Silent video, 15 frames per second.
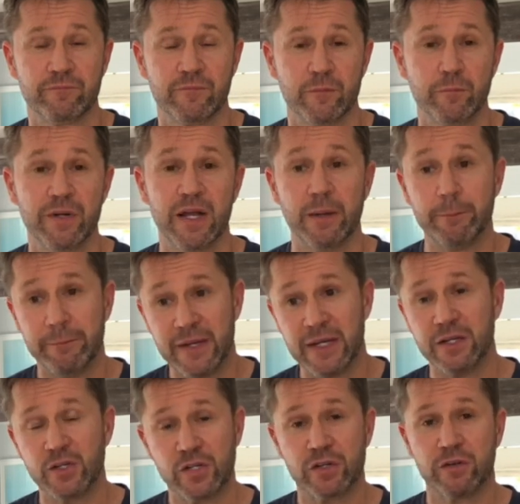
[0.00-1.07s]
But I
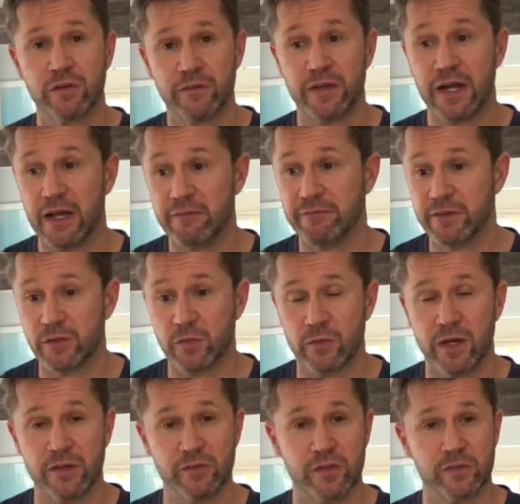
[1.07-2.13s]
made sure that I
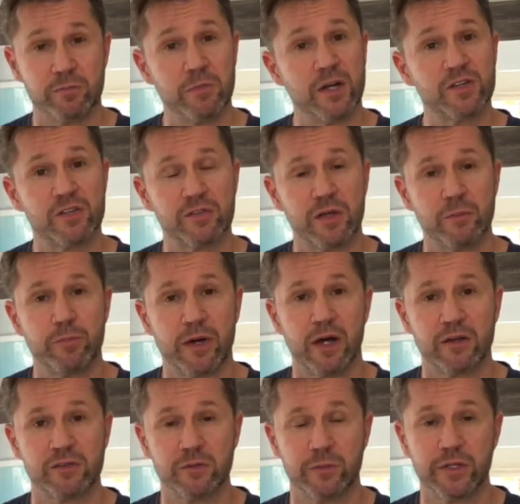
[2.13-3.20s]
visualized as much as I
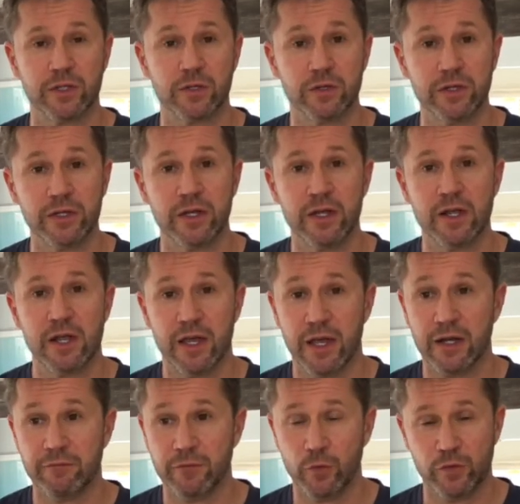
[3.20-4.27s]
possibly could. And
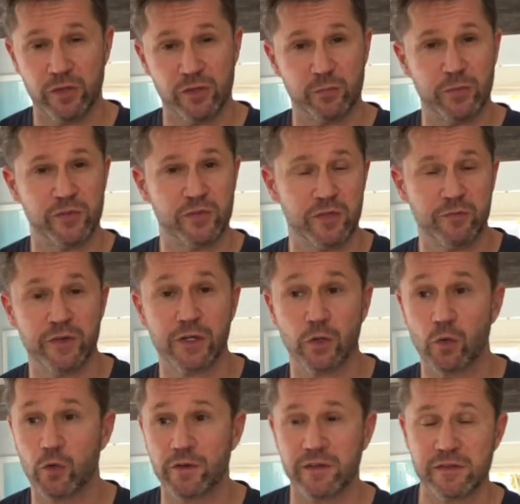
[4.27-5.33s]
if there was a specific
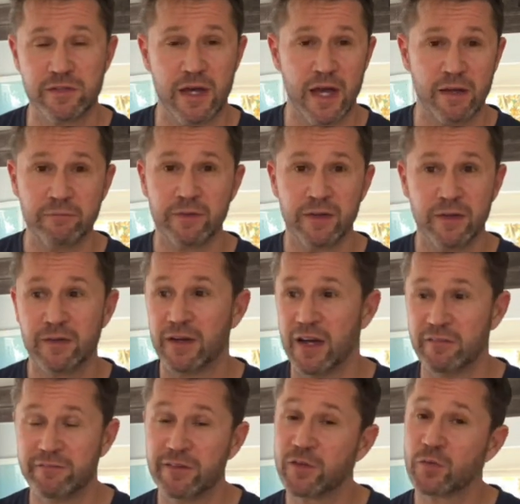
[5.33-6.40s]
goal at the time, I
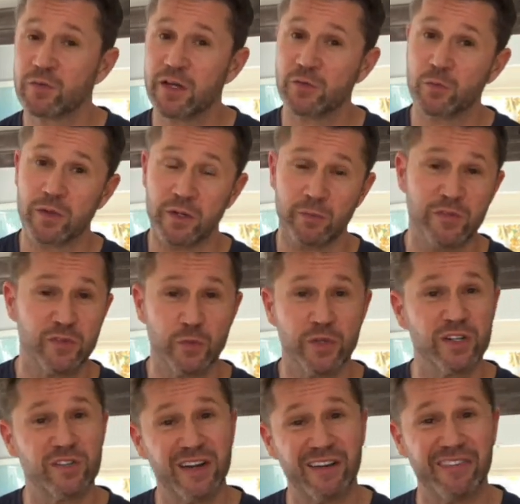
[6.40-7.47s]
visualized what I was doing
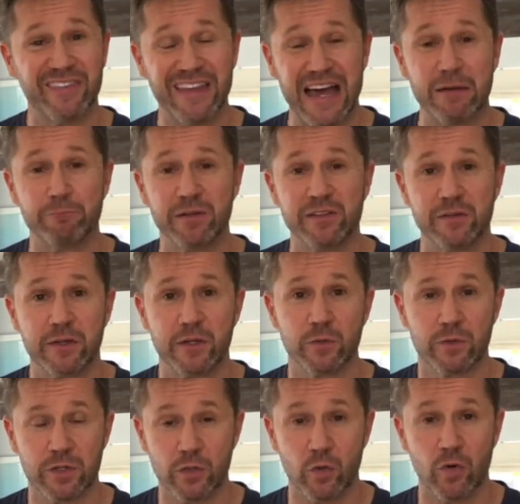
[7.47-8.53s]
around that particular
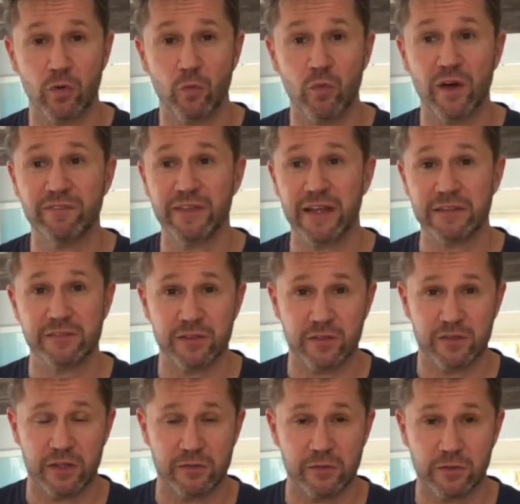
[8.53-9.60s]
goal, what that
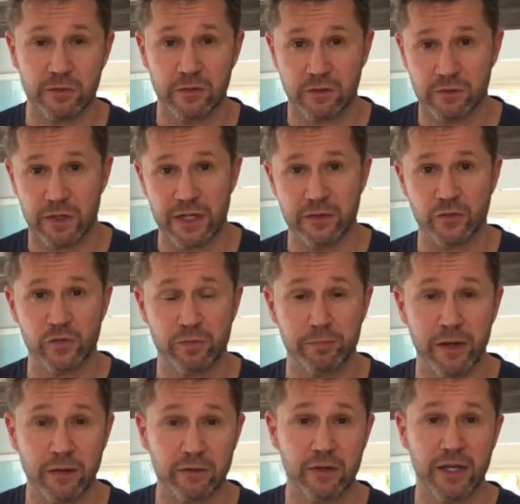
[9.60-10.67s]
success looked like,
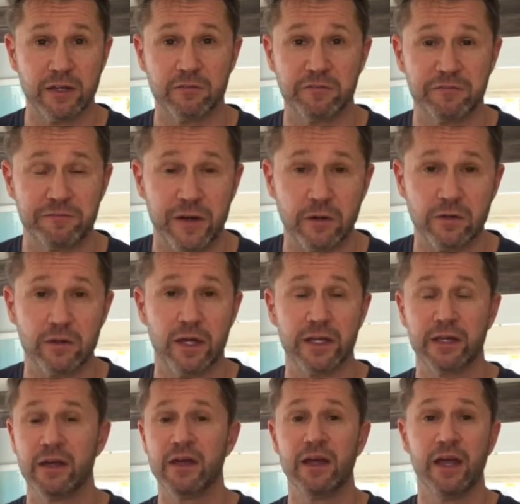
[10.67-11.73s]
smelled like, felt like,
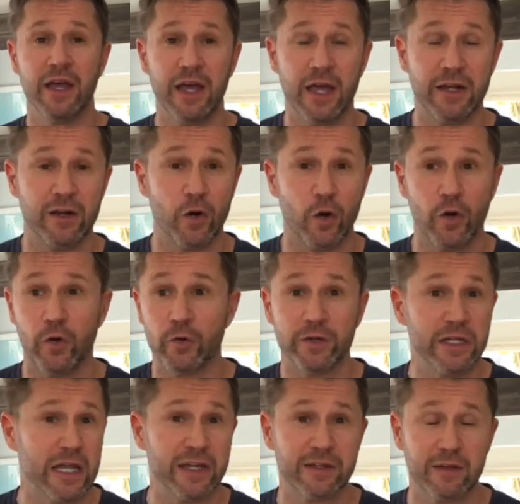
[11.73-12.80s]
and heard like.